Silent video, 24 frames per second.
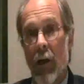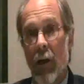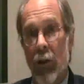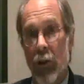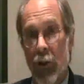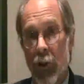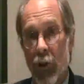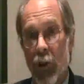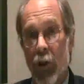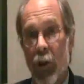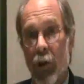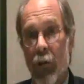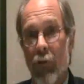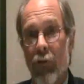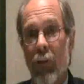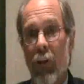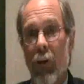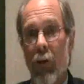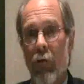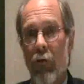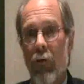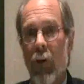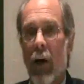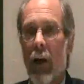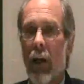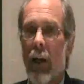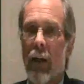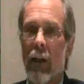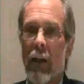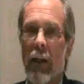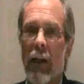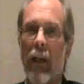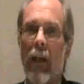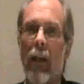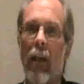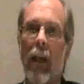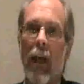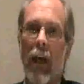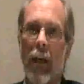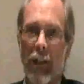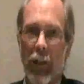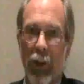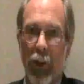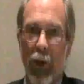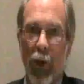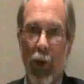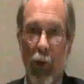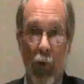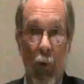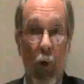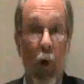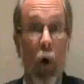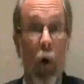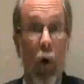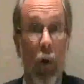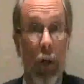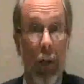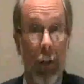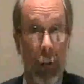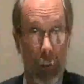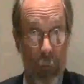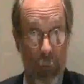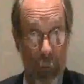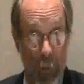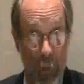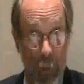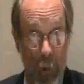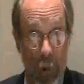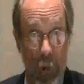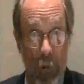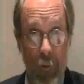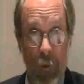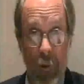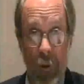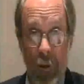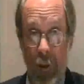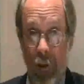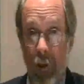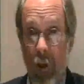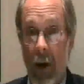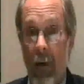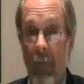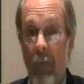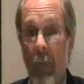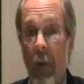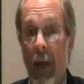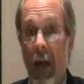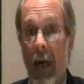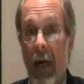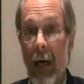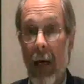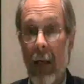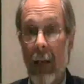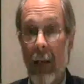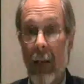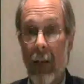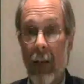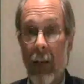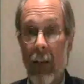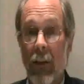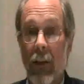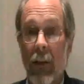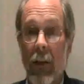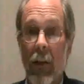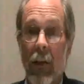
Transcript: serve their vital ecological role as food for striped bass,